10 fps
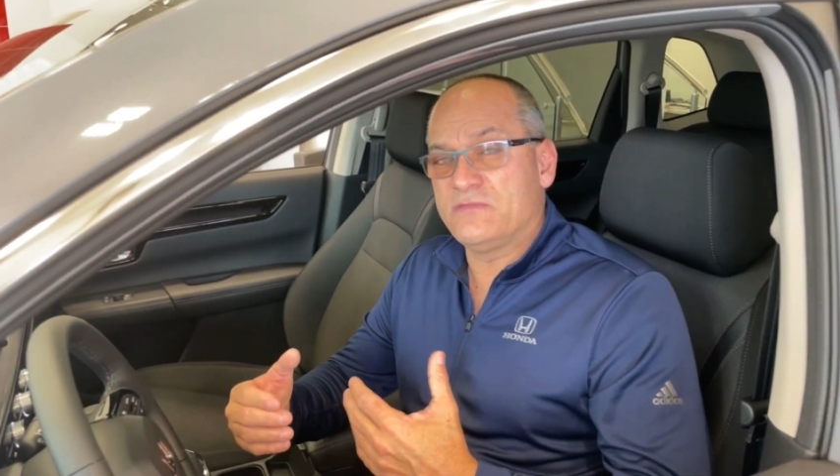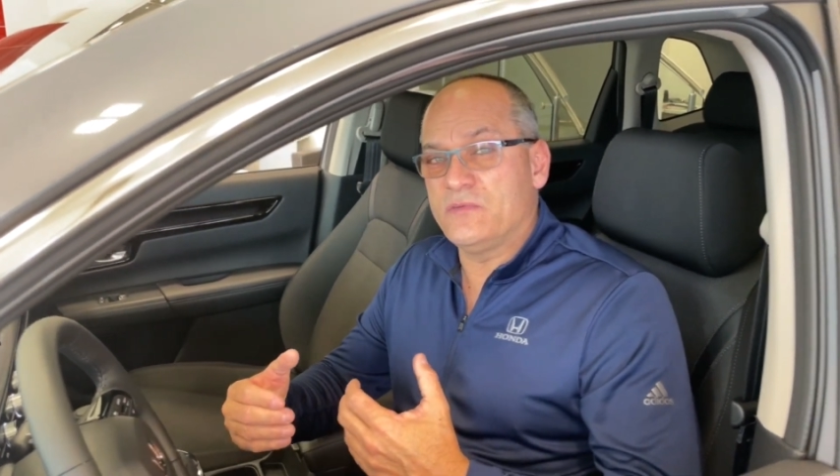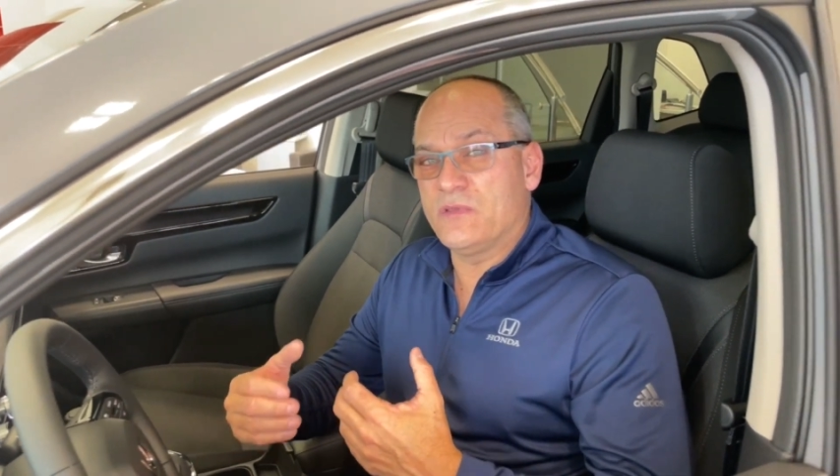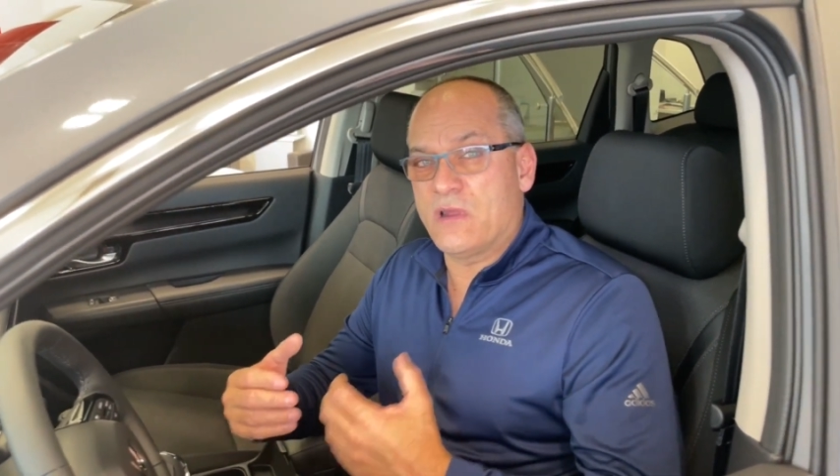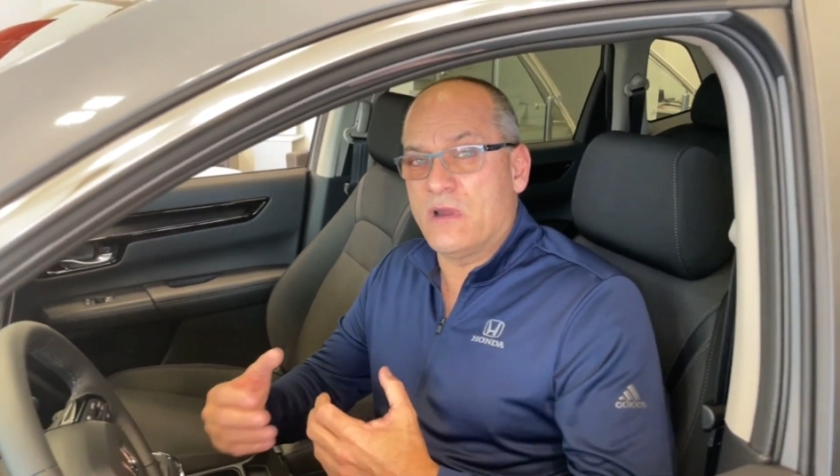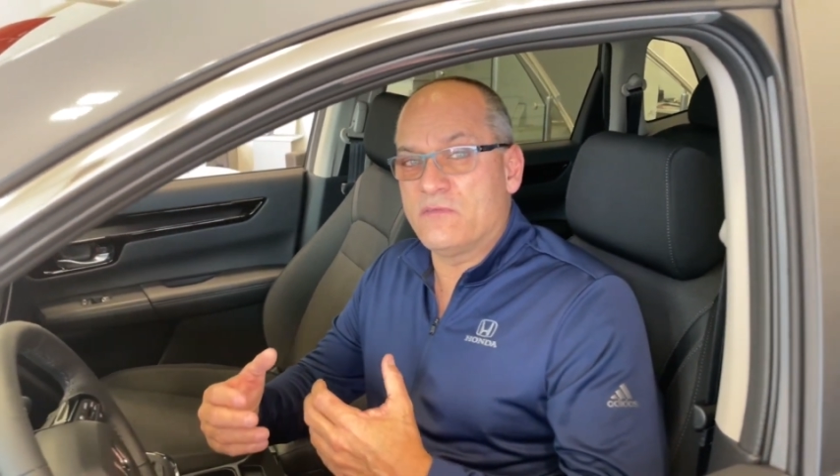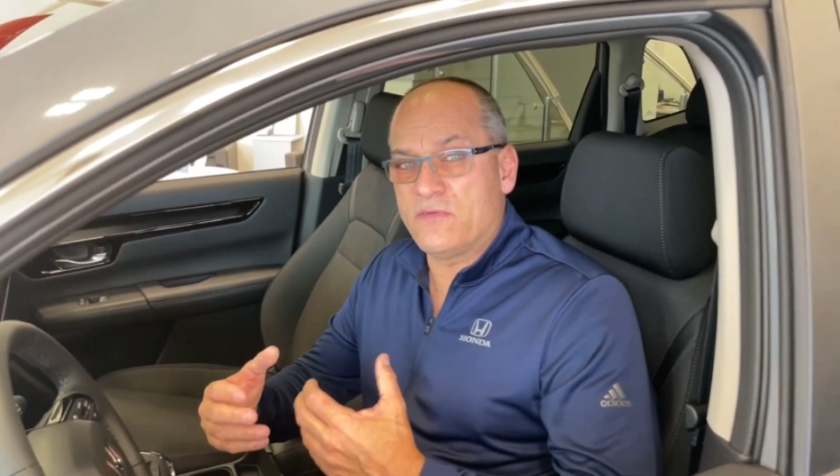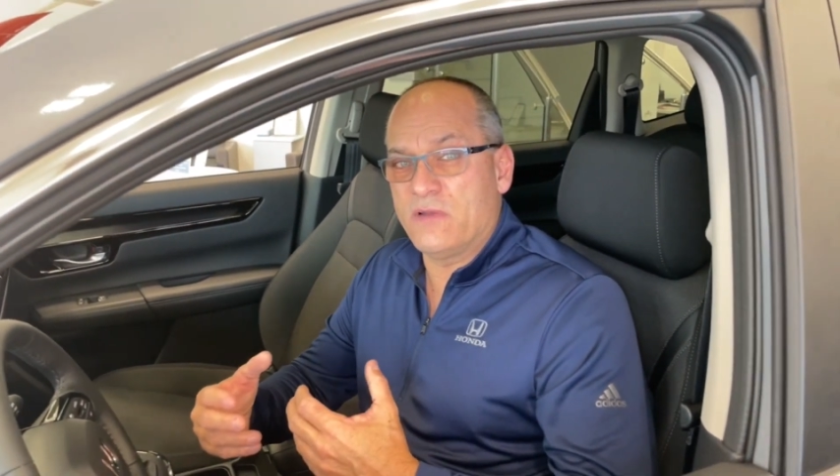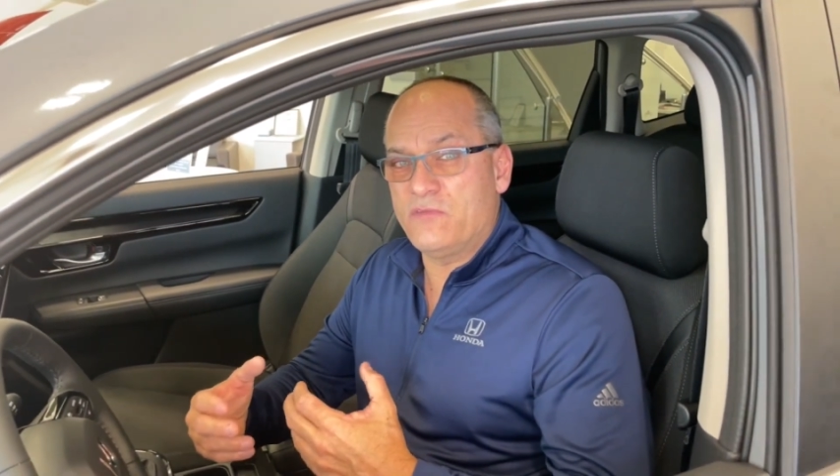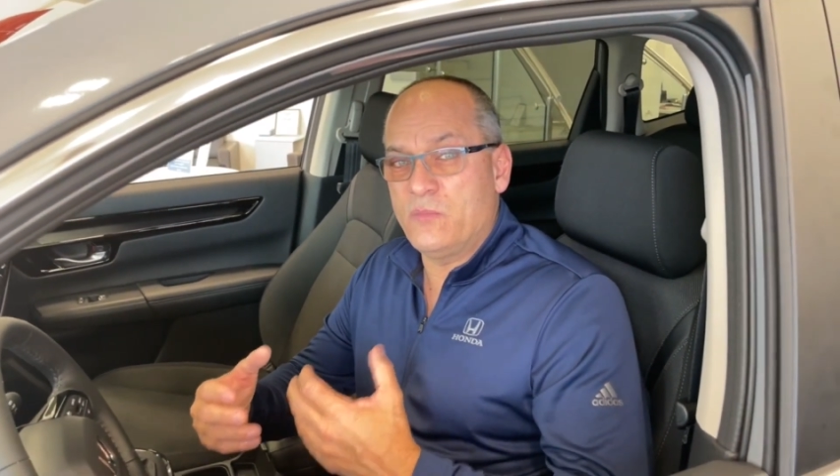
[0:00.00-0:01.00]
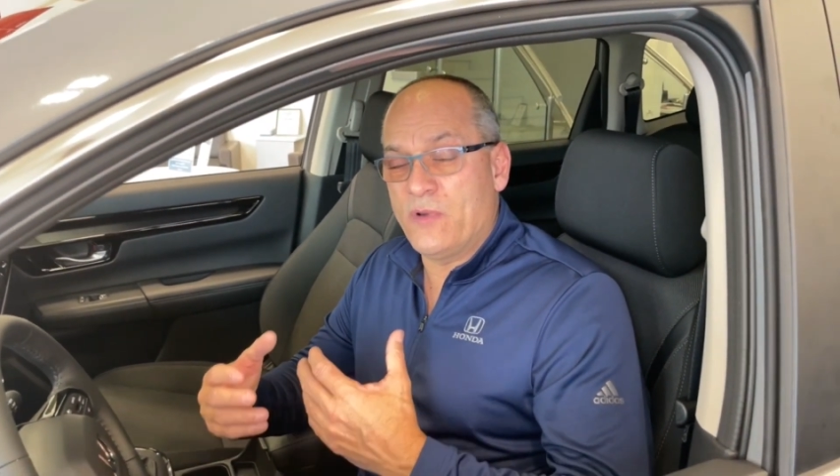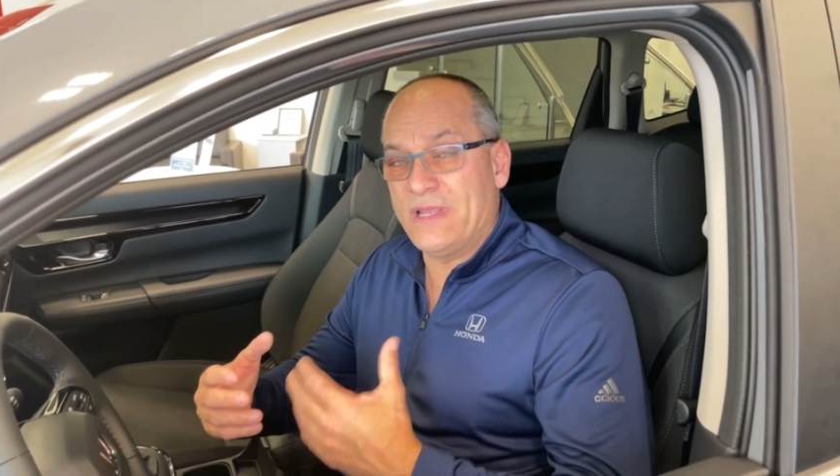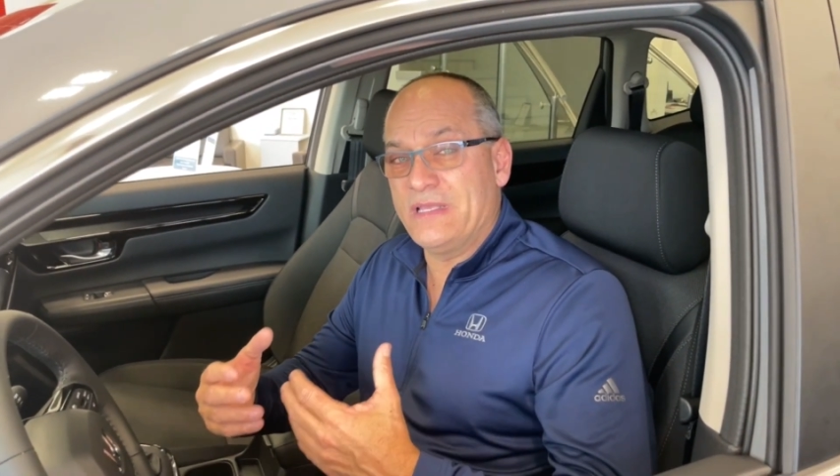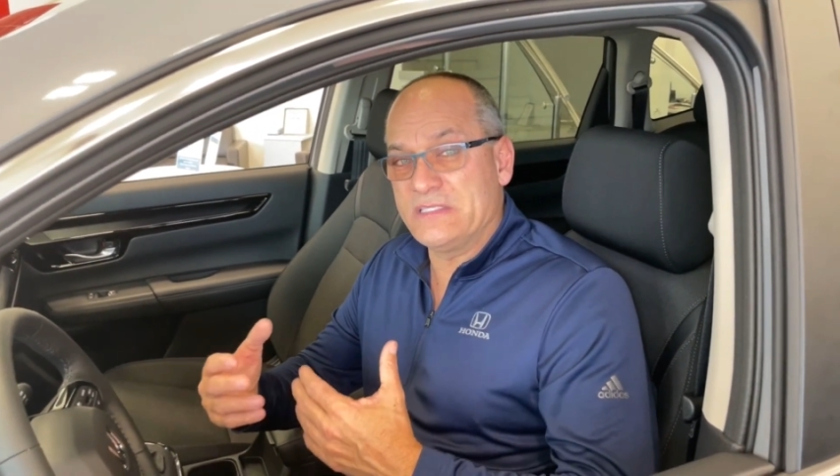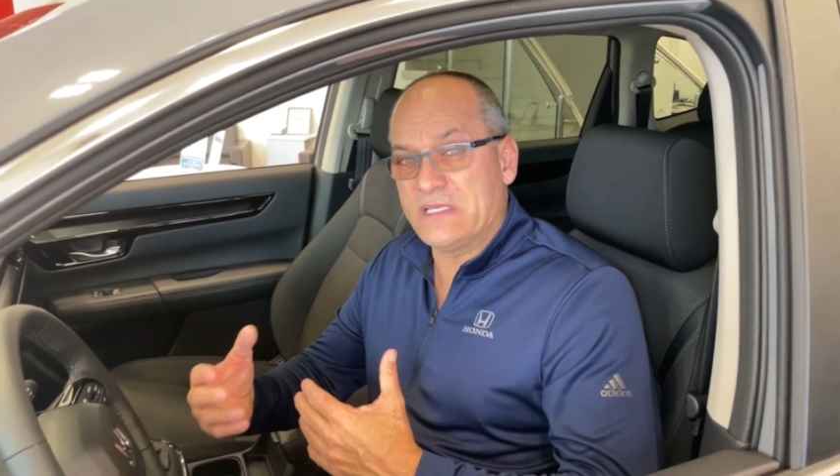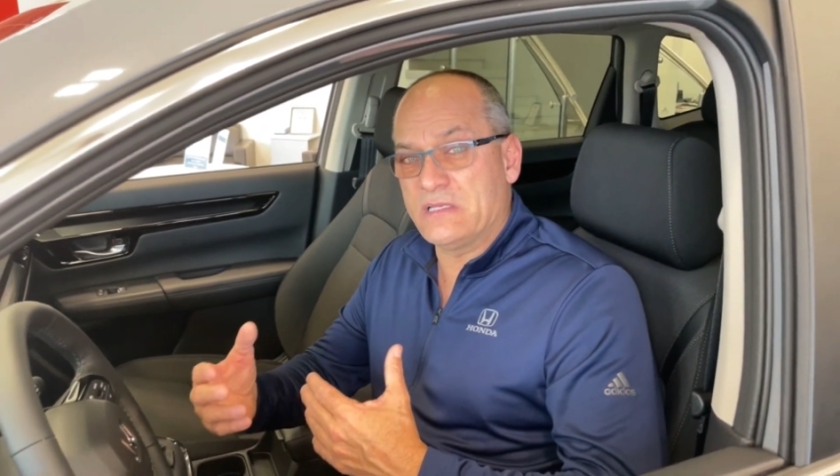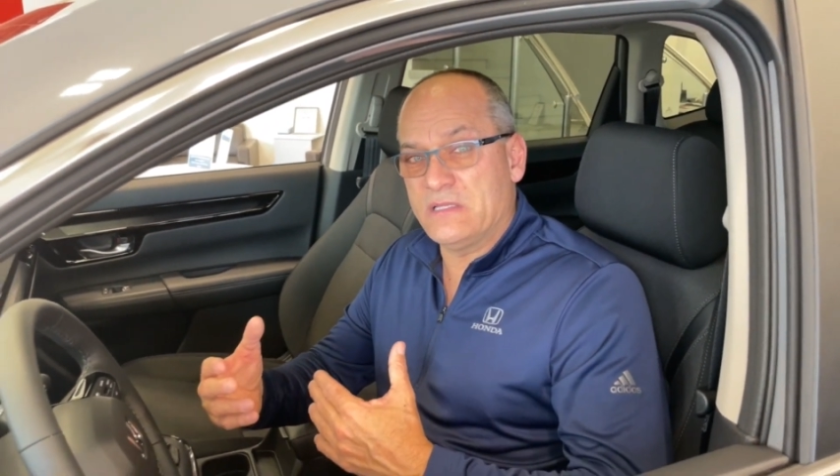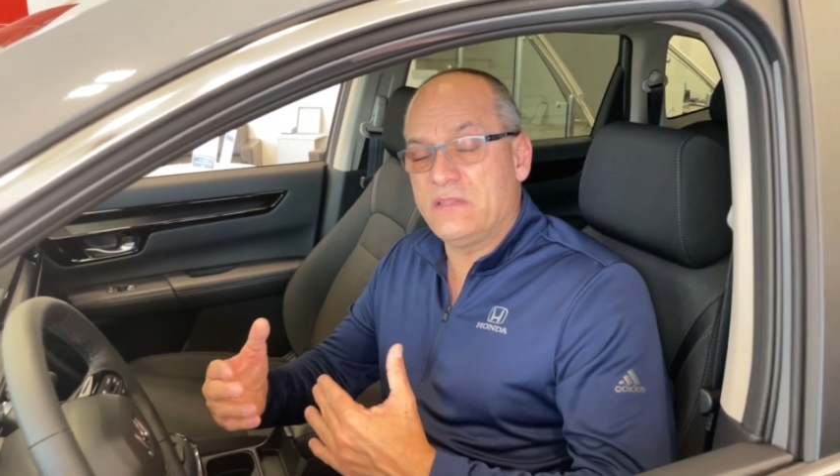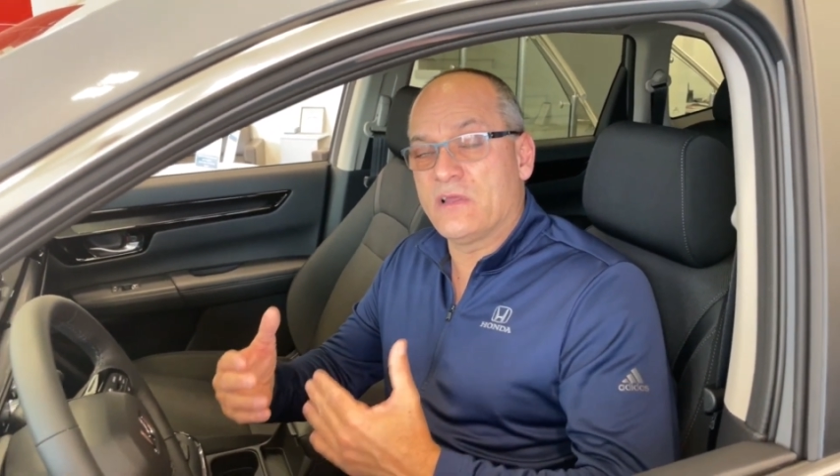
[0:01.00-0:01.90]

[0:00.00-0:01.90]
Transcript: to the car in front of you braking suddenly,